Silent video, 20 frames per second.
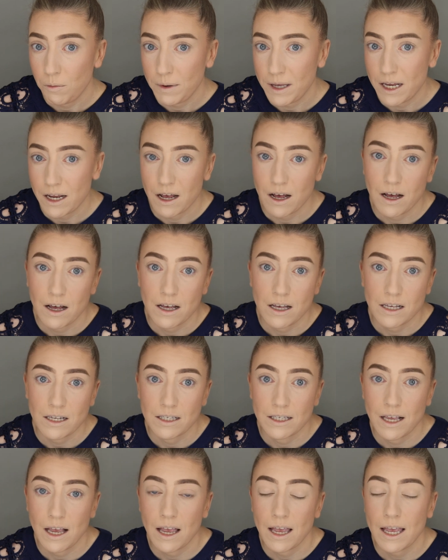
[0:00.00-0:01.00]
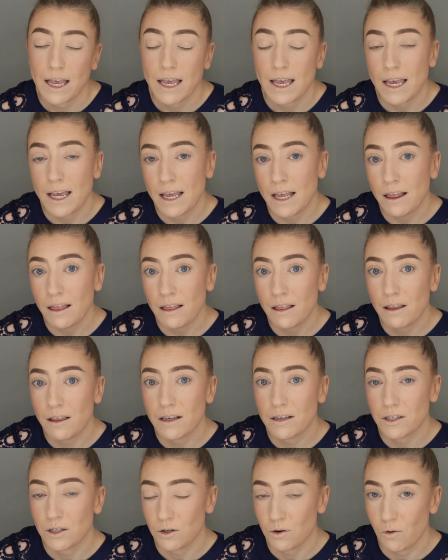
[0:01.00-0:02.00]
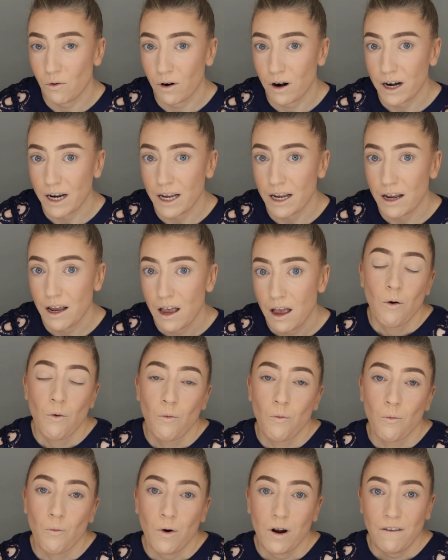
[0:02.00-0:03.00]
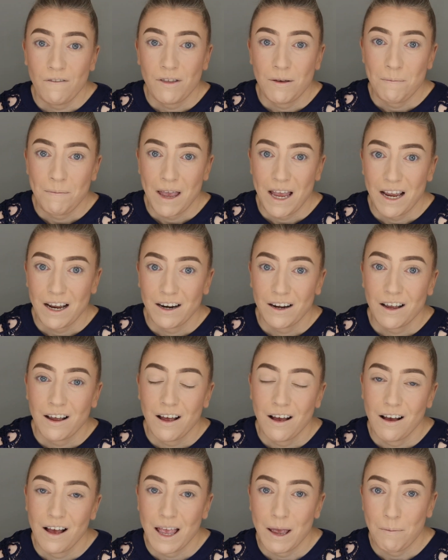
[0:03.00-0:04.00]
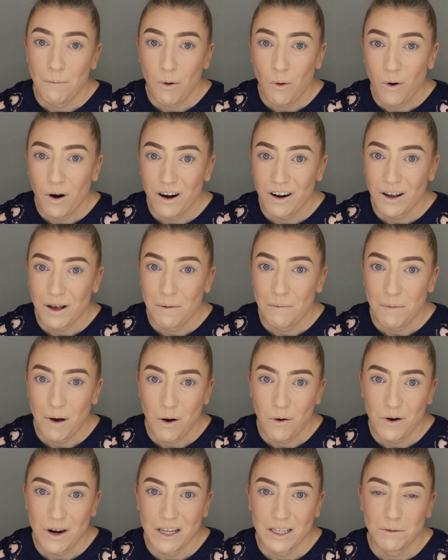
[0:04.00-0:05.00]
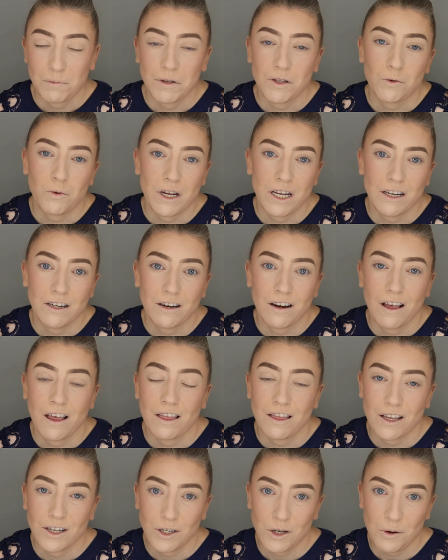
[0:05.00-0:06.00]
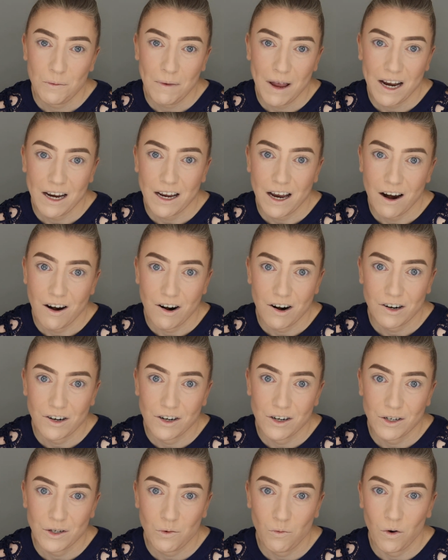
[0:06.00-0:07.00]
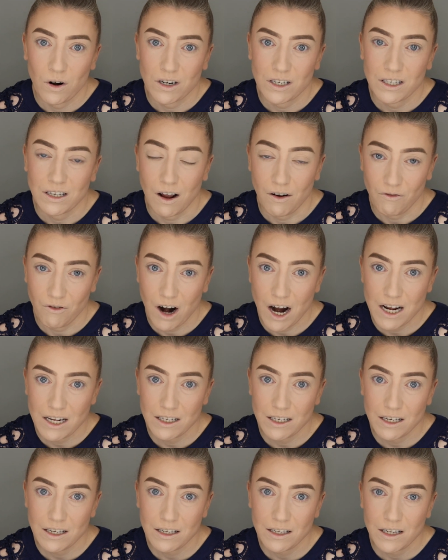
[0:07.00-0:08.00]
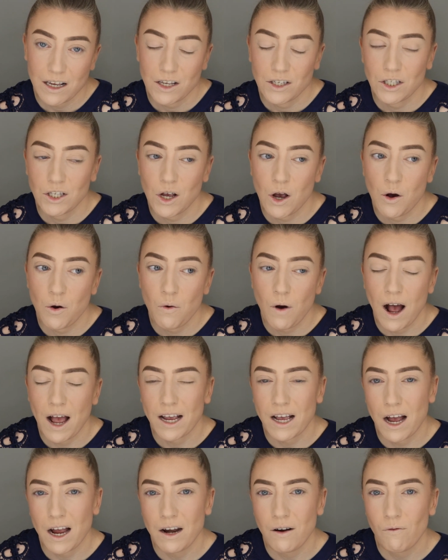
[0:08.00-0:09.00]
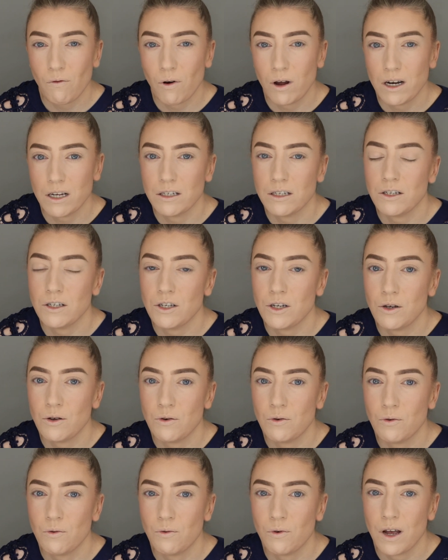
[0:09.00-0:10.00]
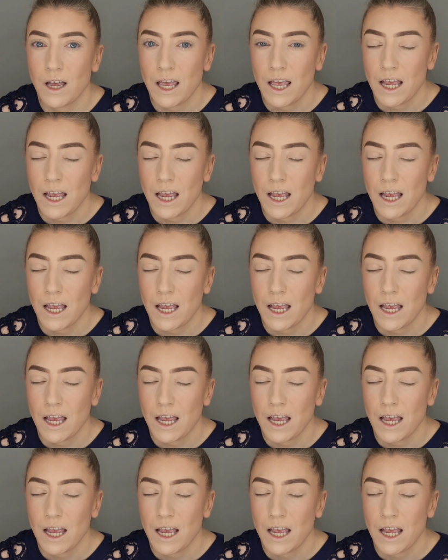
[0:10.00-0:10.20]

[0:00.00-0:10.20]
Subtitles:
because in the story, one of the main important components between the two main characters were sunrises, so I kind of wanted to do